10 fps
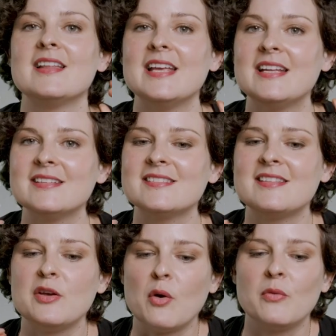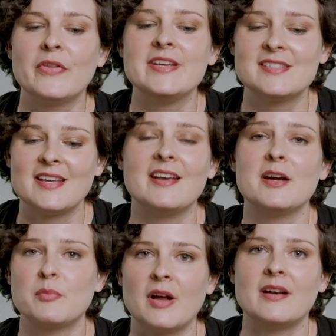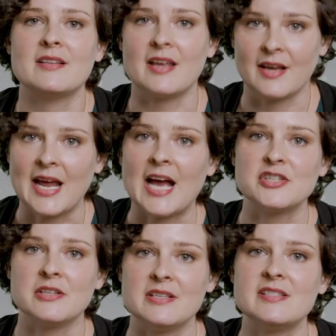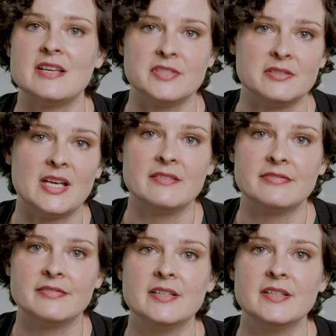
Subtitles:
it is the only skincare product that can actually save your life.